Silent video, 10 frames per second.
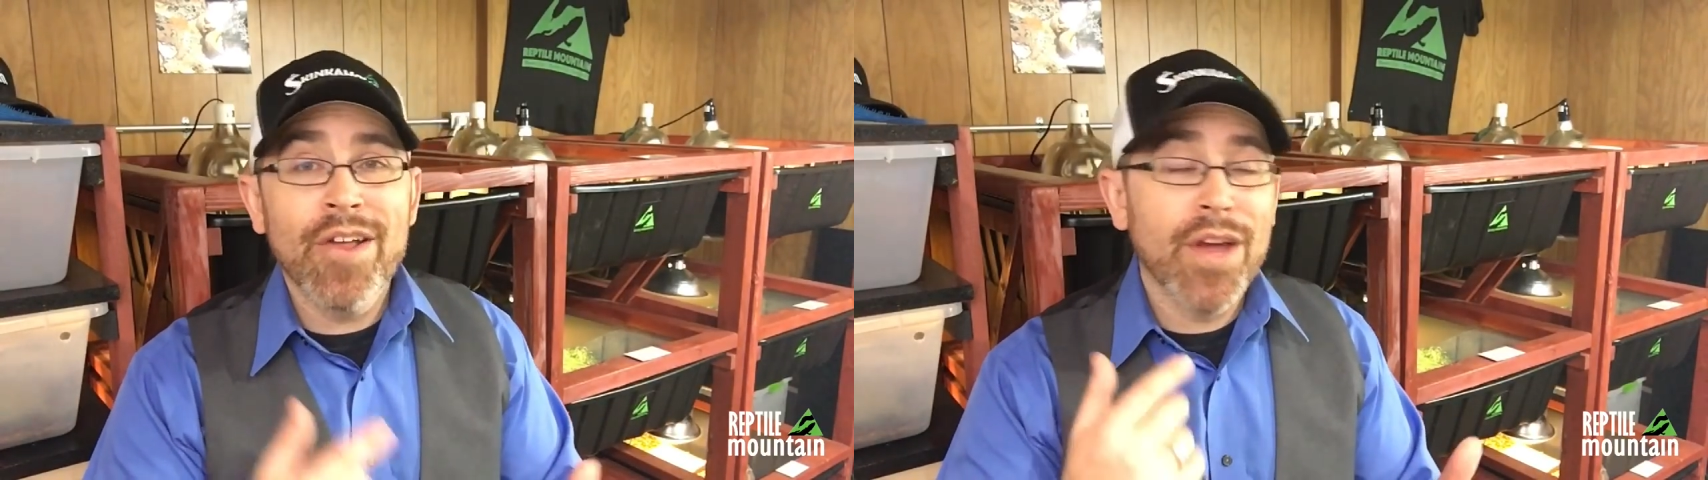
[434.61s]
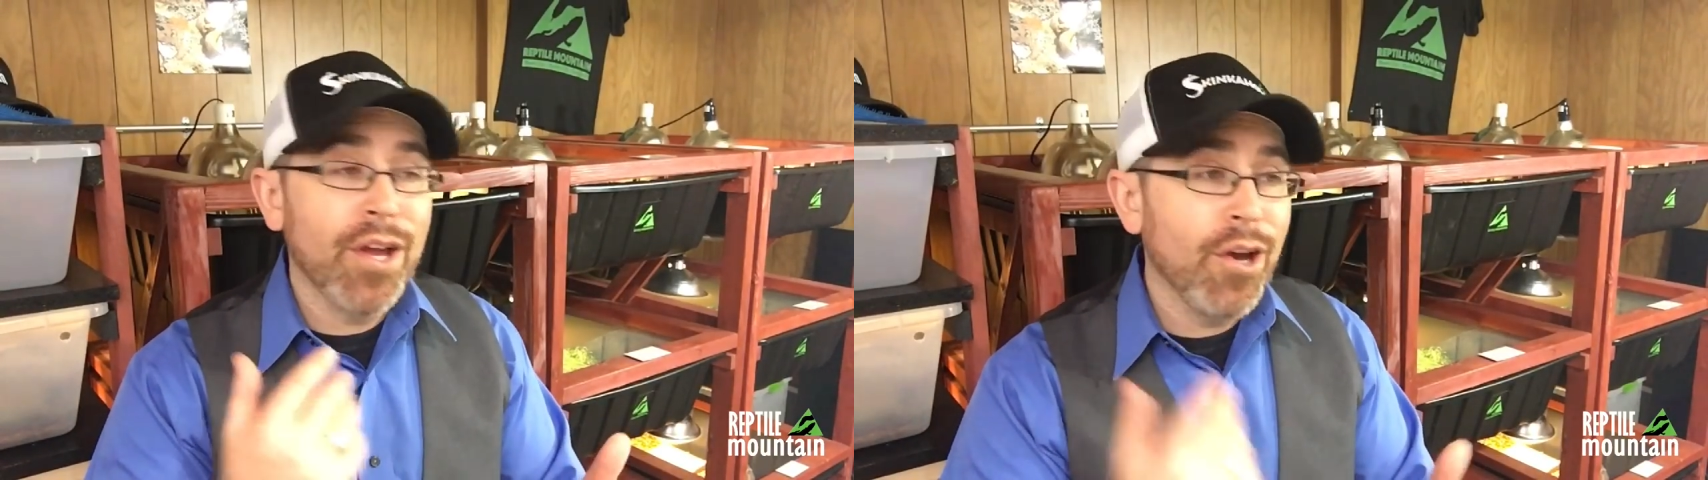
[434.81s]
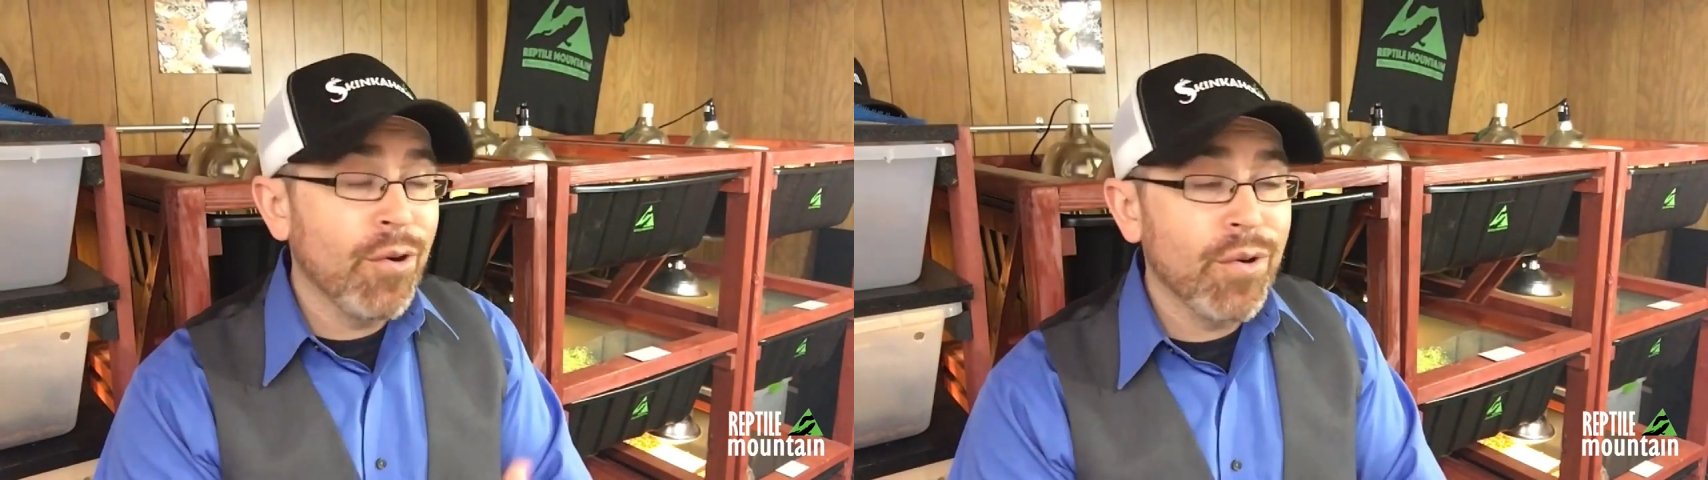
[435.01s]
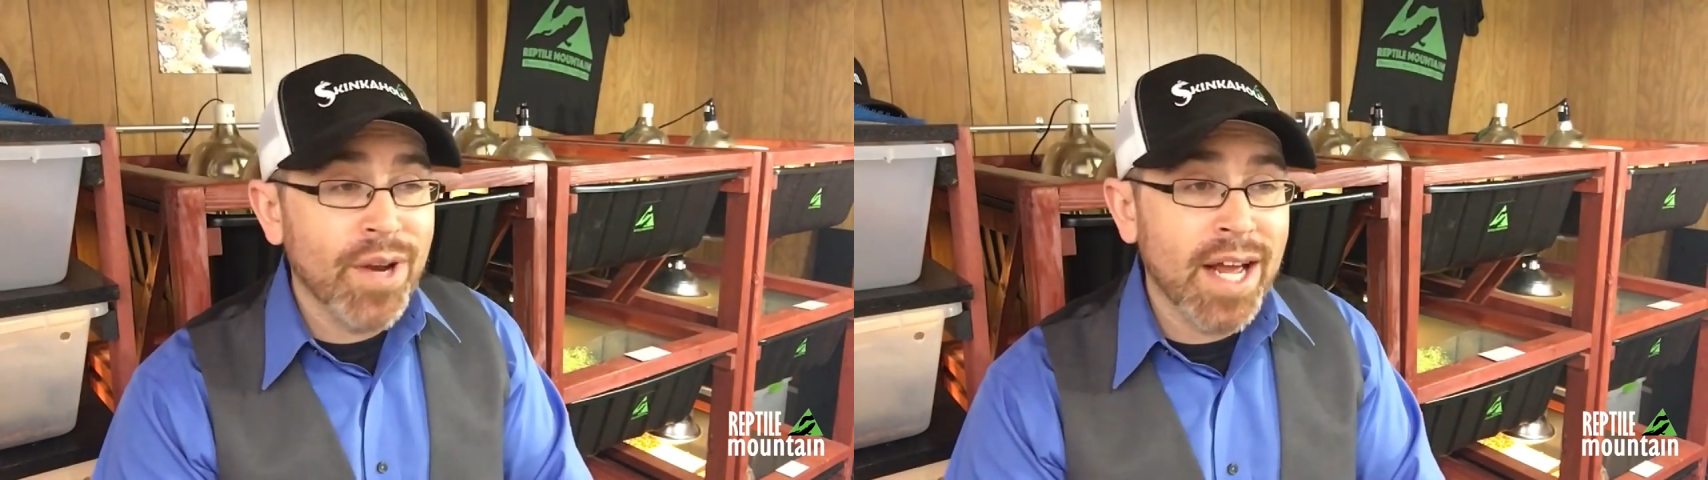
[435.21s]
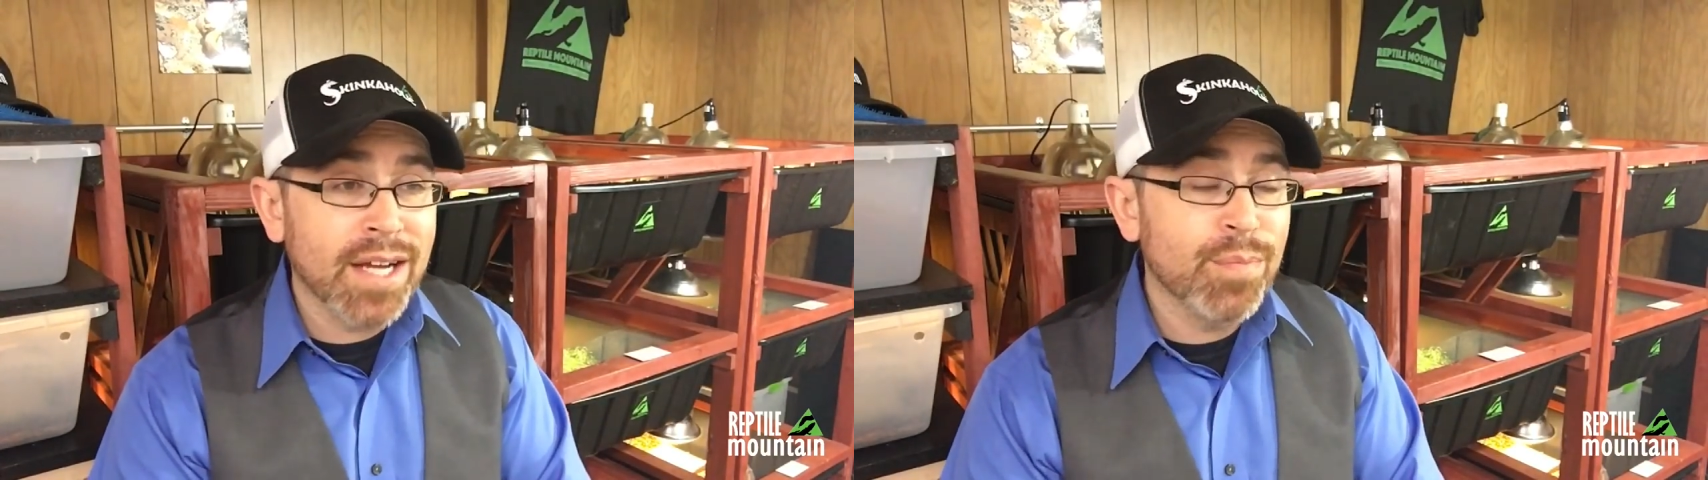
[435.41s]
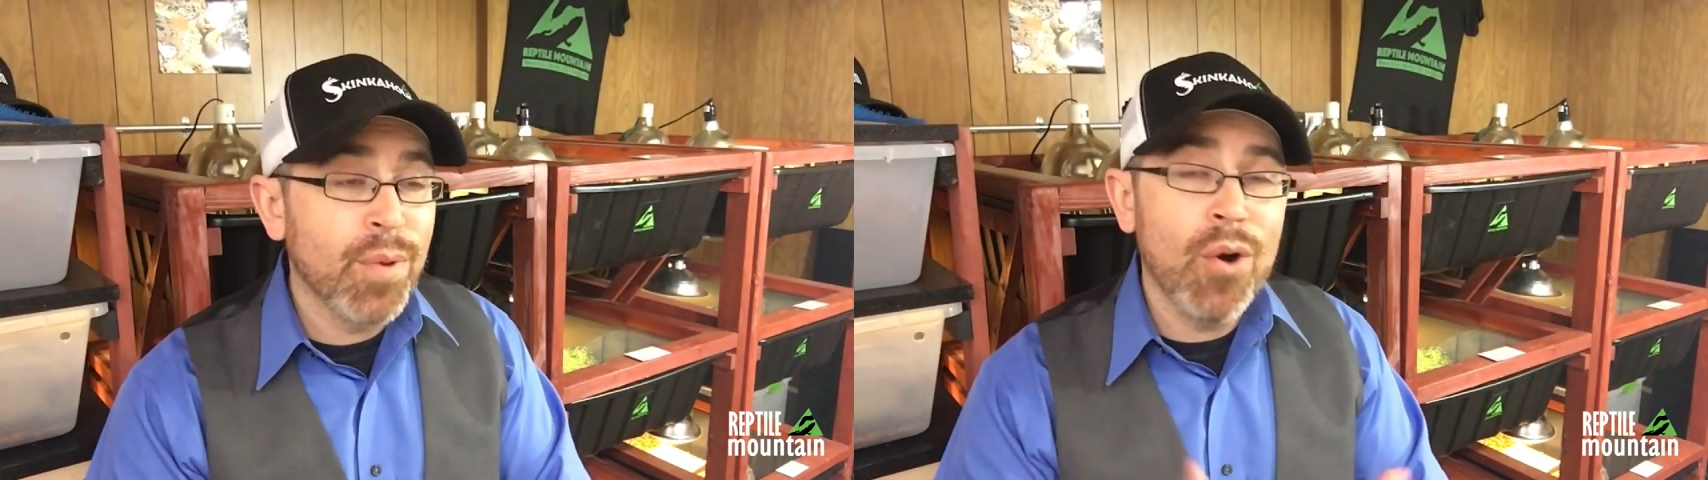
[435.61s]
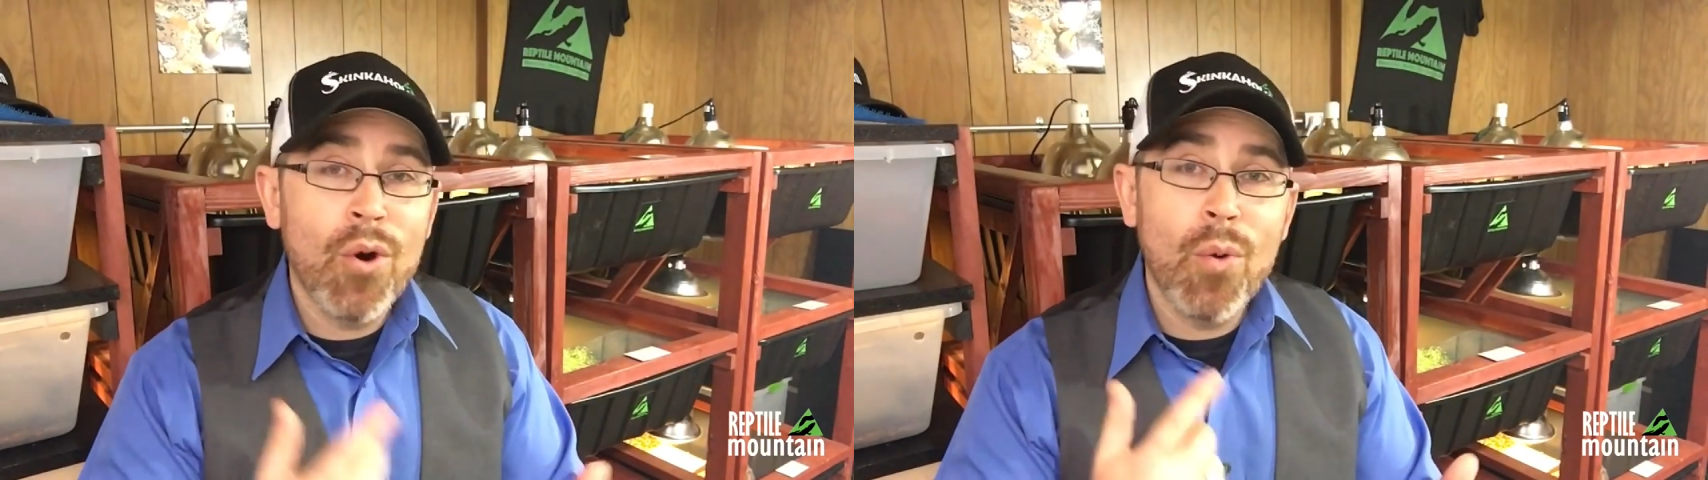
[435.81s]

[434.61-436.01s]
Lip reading: they go to an expo